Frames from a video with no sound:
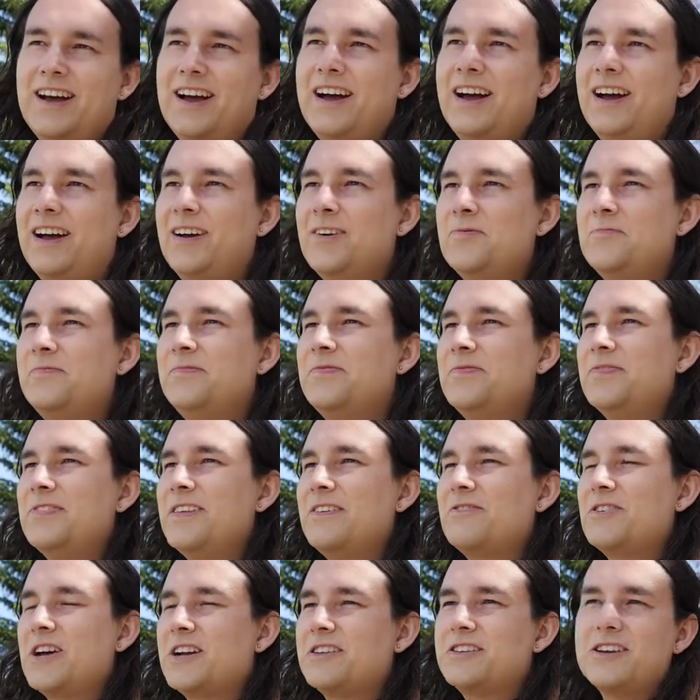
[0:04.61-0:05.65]
Um,
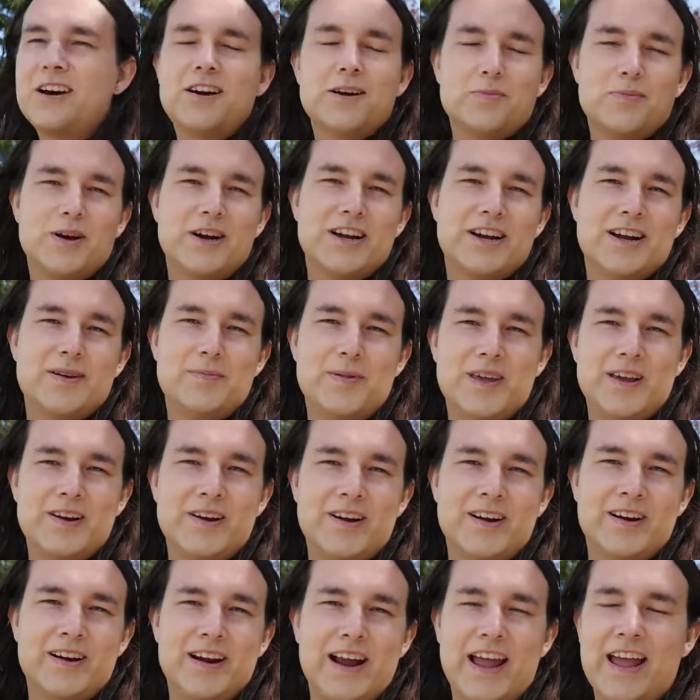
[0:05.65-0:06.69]
they've got a dog park up
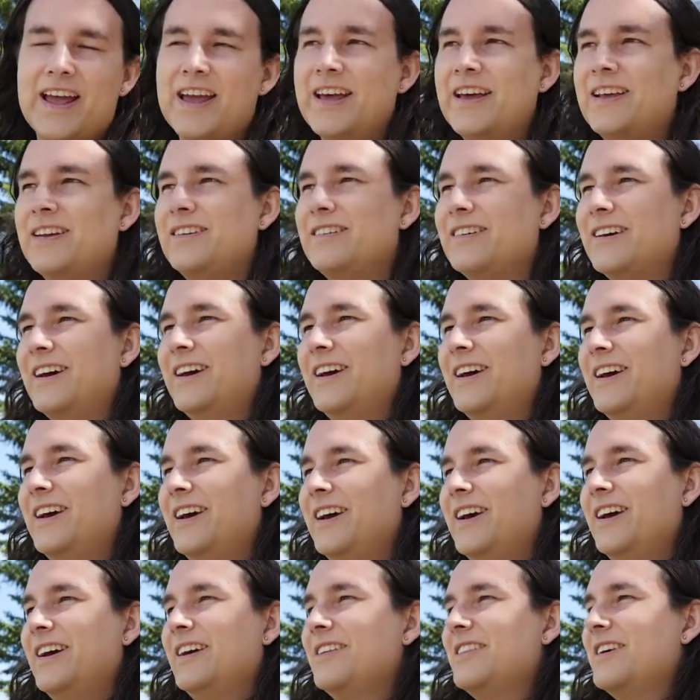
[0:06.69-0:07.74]
here and
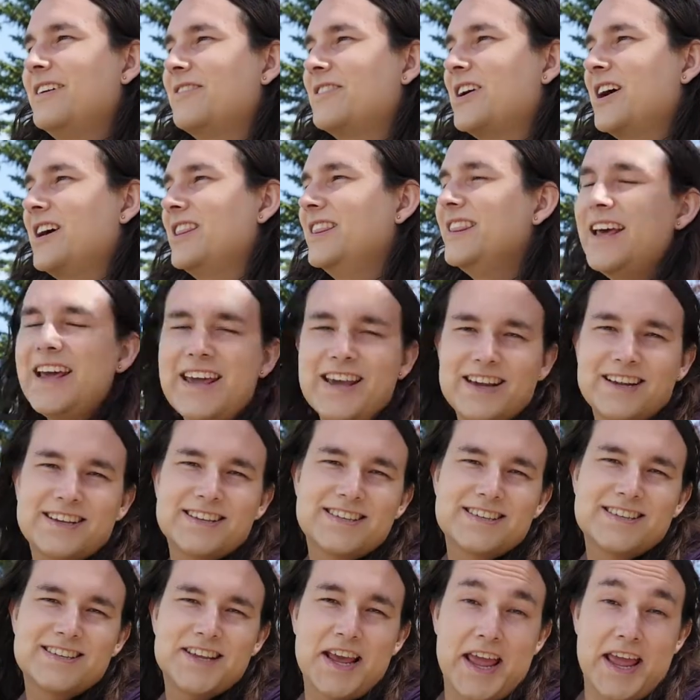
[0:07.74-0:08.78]
they've got
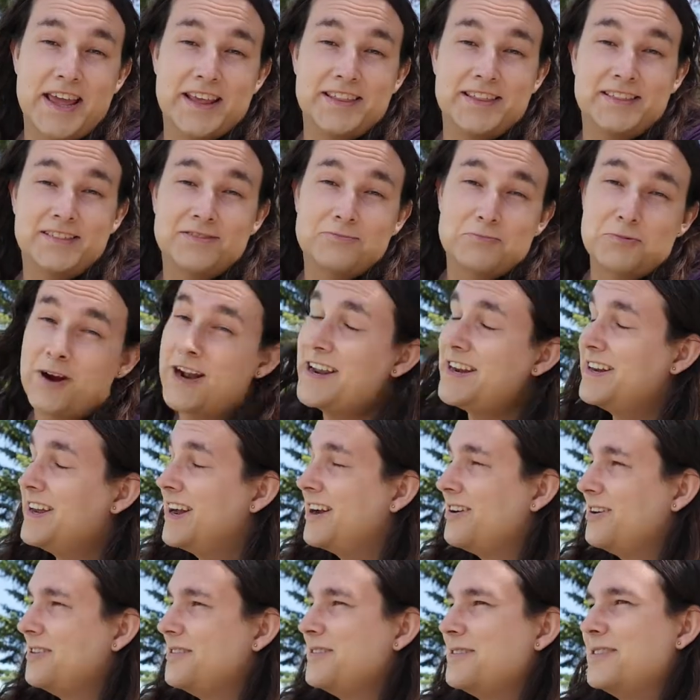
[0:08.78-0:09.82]
lakes and right
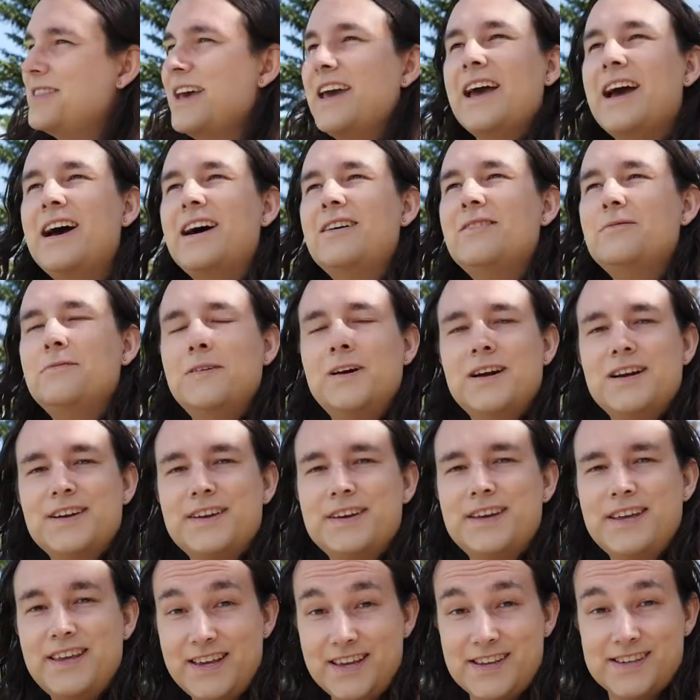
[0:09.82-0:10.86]
now they have
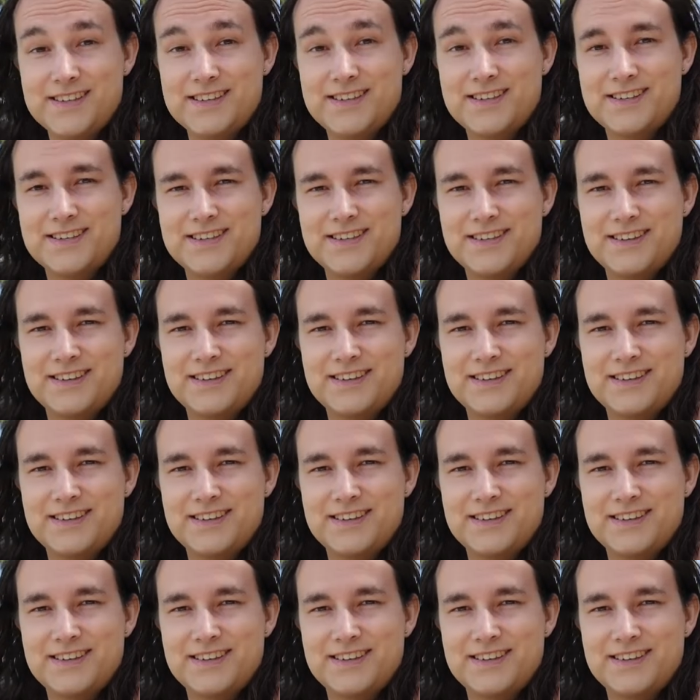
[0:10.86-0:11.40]
geese.